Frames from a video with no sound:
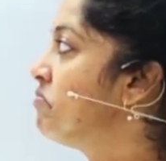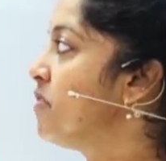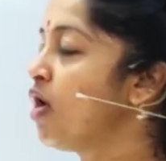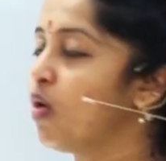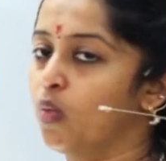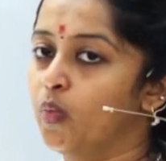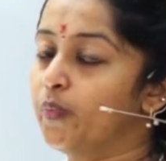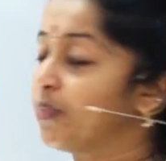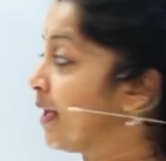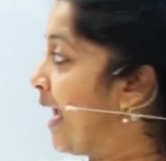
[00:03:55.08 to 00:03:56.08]
No,
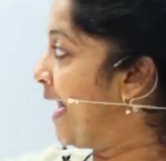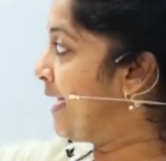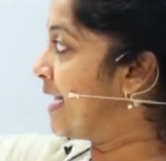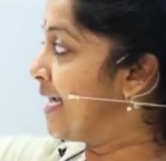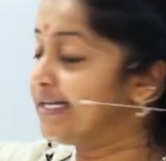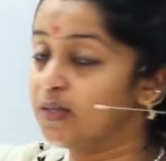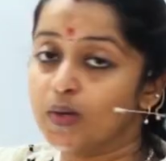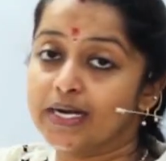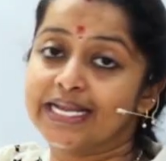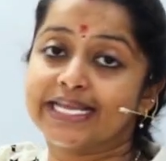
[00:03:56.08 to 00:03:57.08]

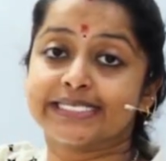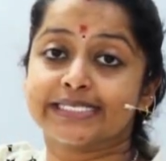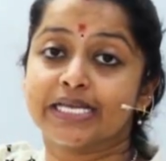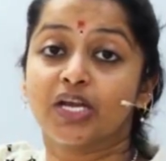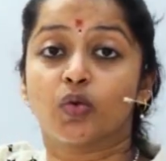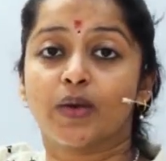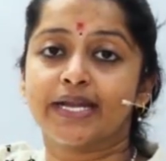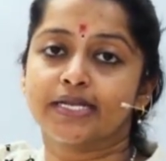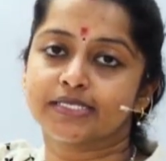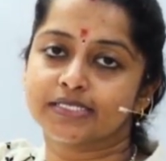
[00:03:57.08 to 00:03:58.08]
891 is the
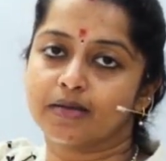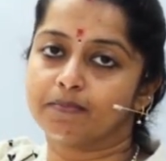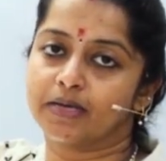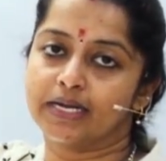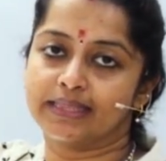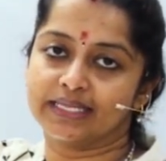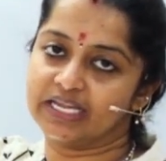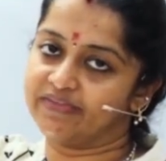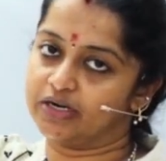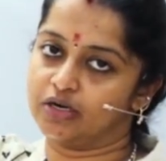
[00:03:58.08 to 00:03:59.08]
greatest number in the
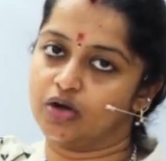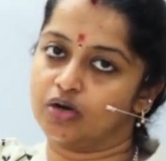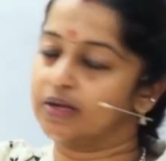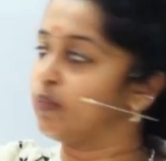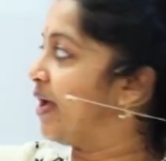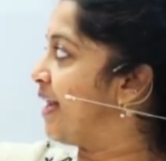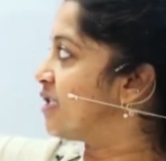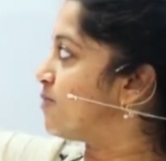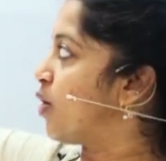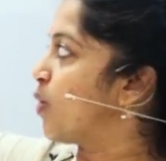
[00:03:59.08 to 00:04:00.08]
given lot,
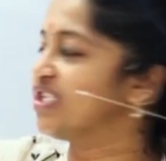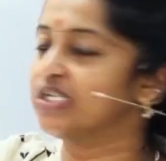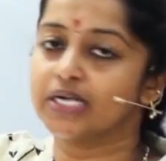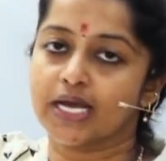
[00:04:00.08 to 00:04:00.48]
whereas my question